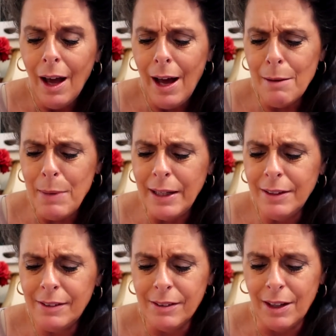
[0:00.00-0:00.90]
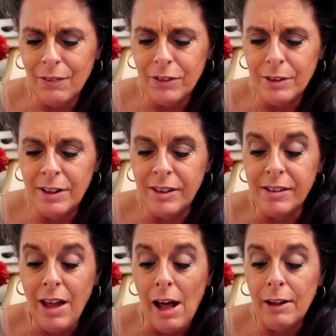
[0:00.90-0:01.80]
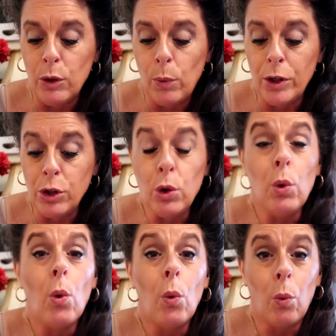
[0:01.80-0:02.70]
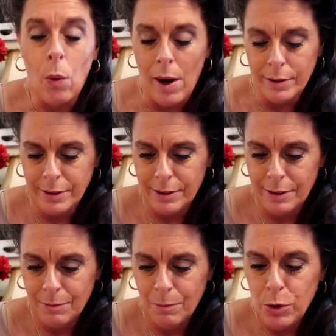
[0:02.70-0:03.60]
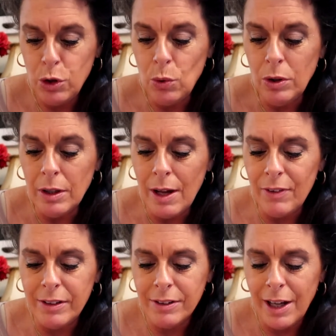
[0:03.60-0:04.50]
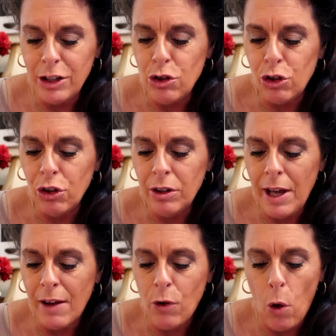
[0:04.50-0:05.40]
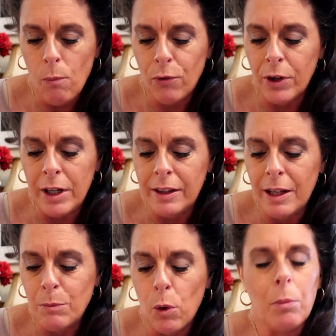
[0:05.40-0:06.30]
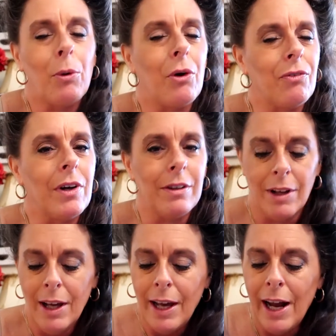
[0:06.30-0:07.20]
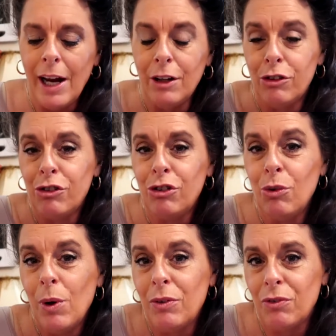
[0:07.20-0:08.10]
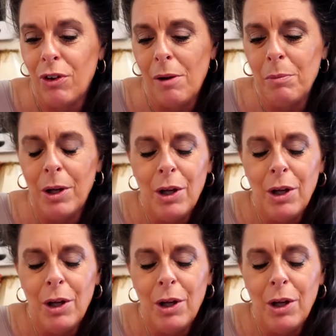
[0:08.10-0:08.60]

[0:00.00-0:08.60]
I made this gift. It's exactly what you want. You love it, and you couldn't have hoped for anything more perfect. And it's to and from.